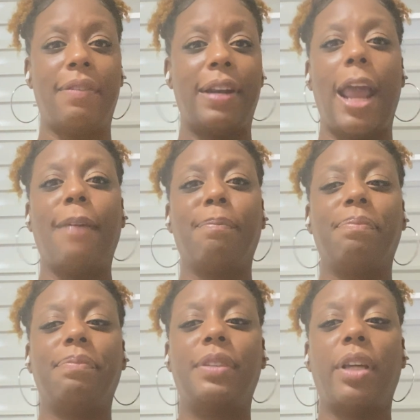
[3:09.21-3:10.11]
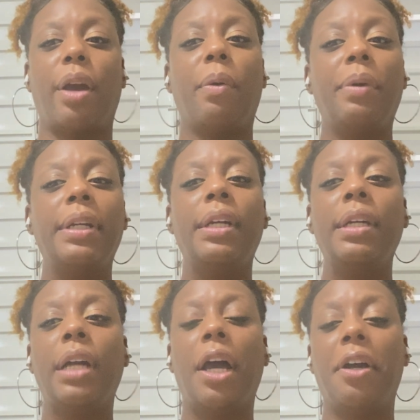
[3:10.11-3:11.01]
day. So
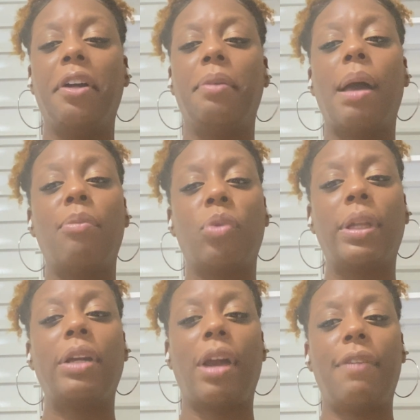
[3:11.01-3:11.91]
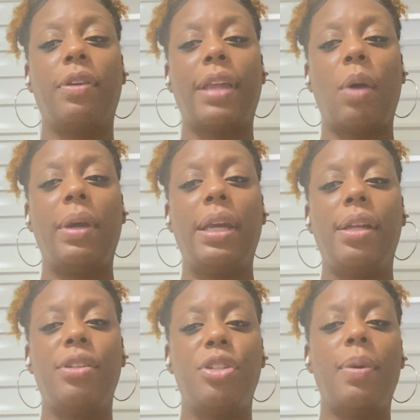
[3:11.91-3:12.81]
I'm really grateful that
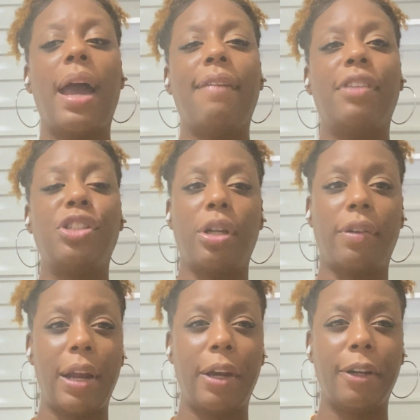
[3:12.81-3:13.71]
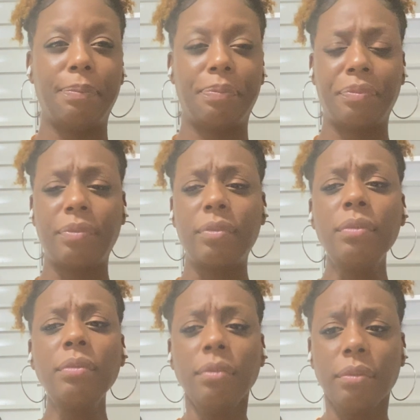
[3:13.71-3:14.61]
we do have the generator.
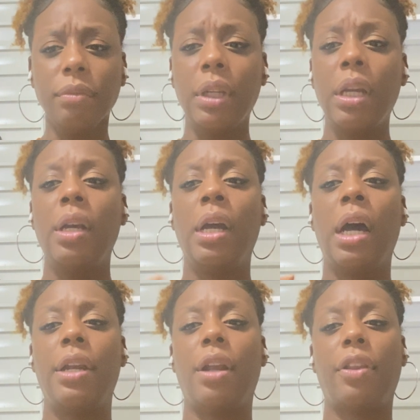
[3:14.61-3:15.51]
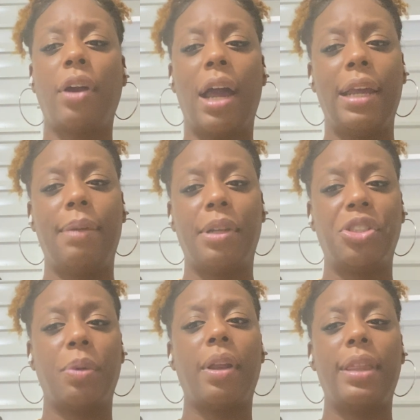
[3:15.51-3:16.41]
Another item
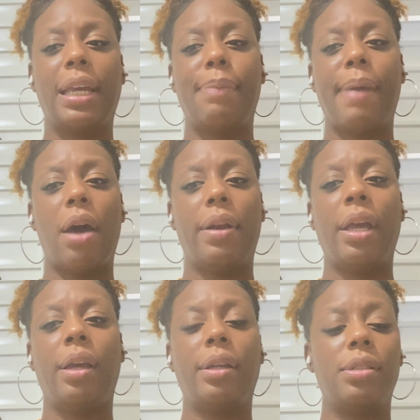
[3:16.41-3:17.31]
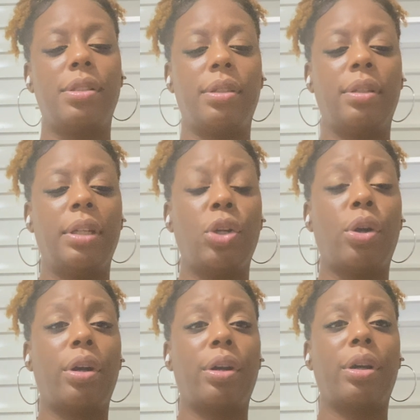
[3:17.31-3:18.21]
that you want to think about is
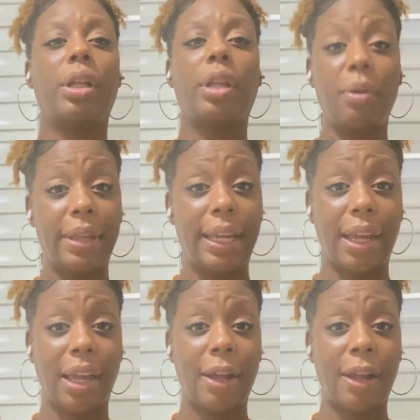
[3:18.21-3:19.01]
your clothing.